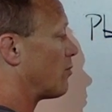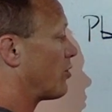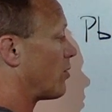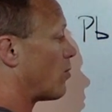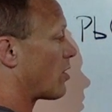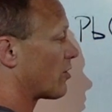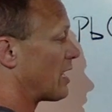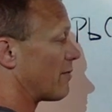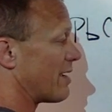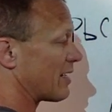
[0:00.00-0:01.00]
put in water,
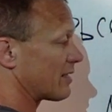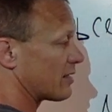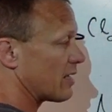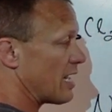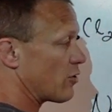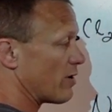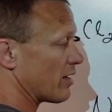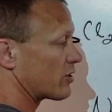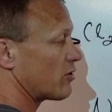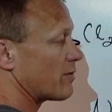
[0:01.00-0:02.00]
and it makes
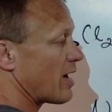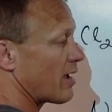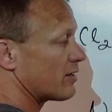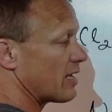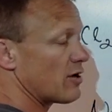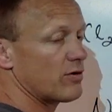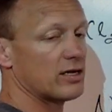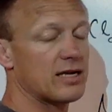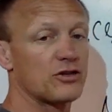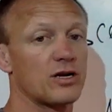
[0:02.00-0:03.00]
aqueous sodium ions,
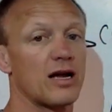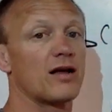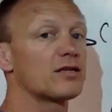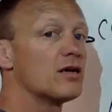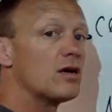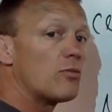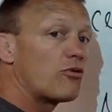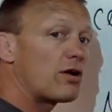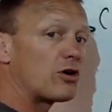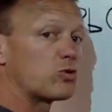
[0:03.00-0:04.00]
aqueous nitrate ions,
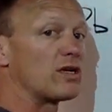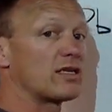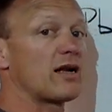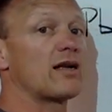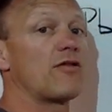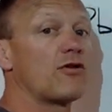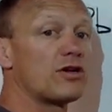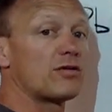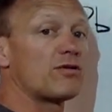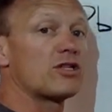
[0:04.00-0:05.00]
pretty much one-sided. Now there
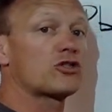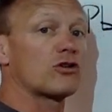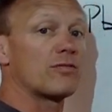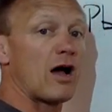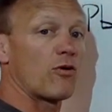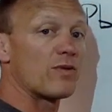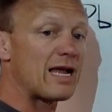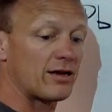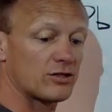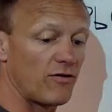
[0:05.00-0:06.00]
is a certain amount where we
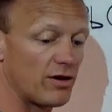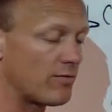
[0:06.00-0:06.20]
can't dissolve